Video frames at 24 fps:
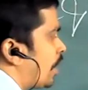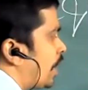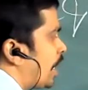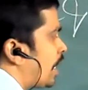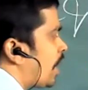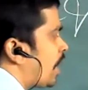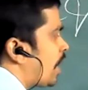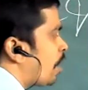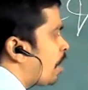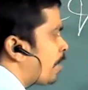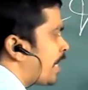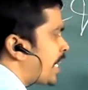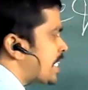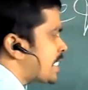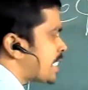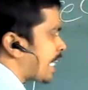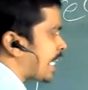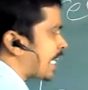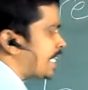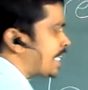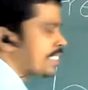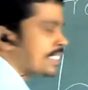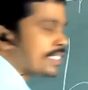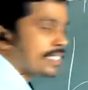In how many
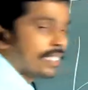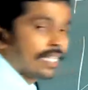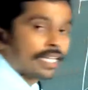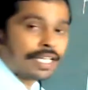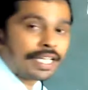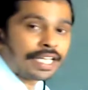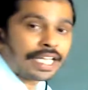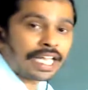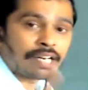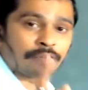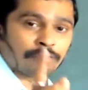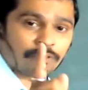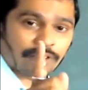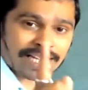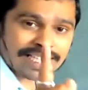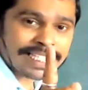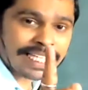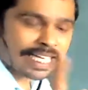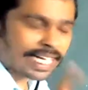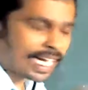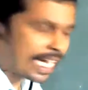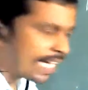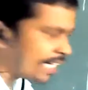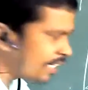seconds? In one
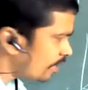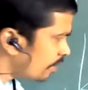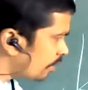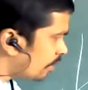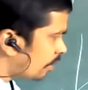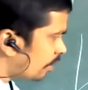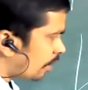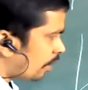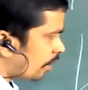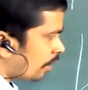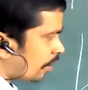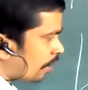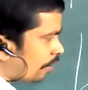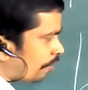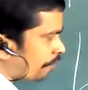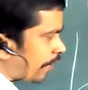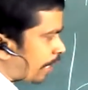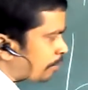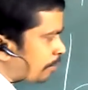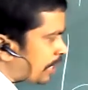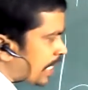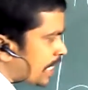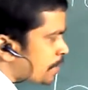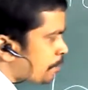second,
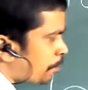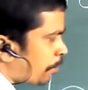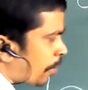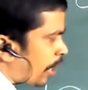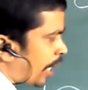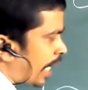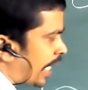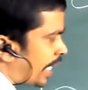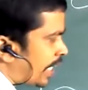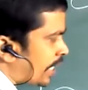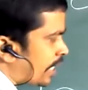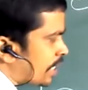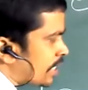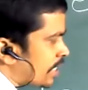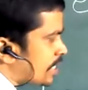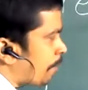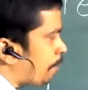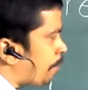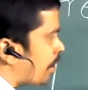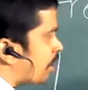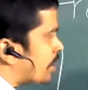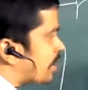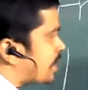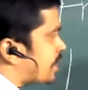from this point,
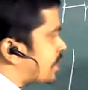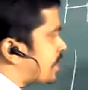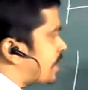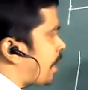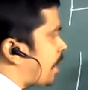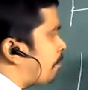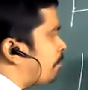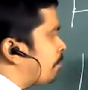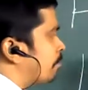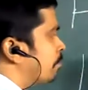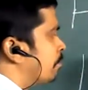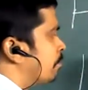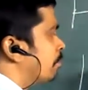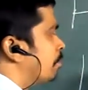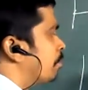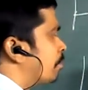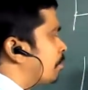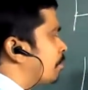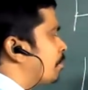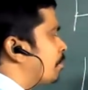suppose some